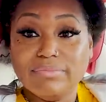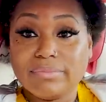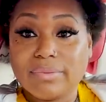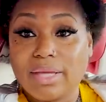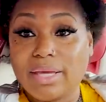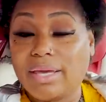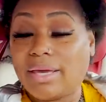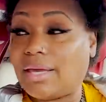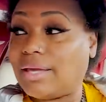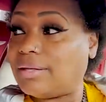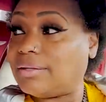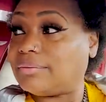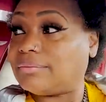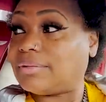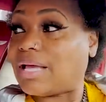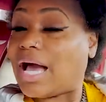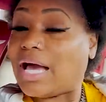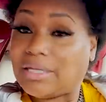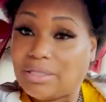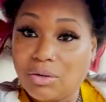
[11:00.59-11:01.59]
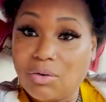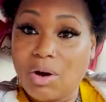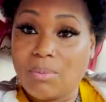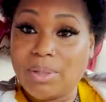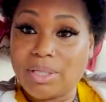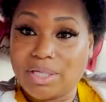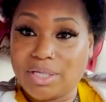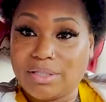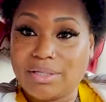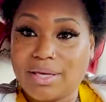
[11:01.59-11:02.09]
And I know I'm
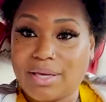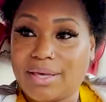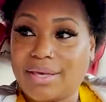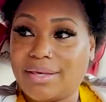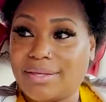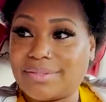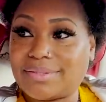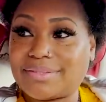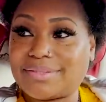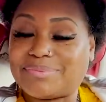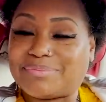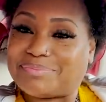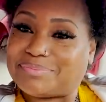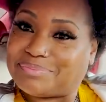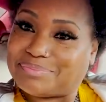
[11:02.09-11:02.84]
in good hands.